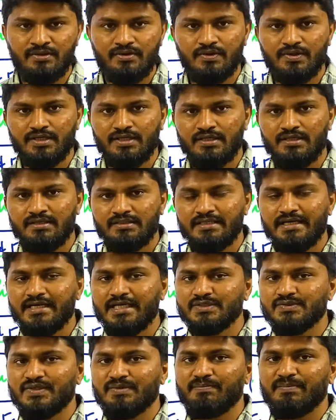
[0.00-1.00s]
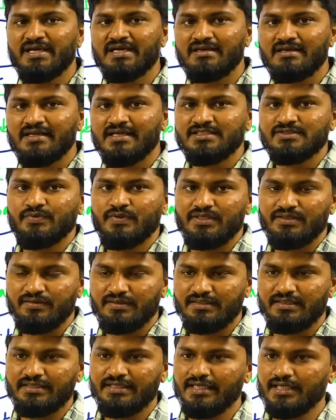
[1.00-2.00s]
Okay, that is why male lions,
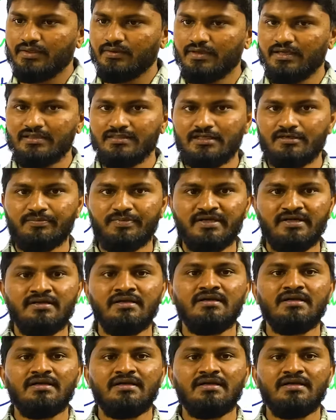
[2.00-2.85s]
whenever they take over another prey,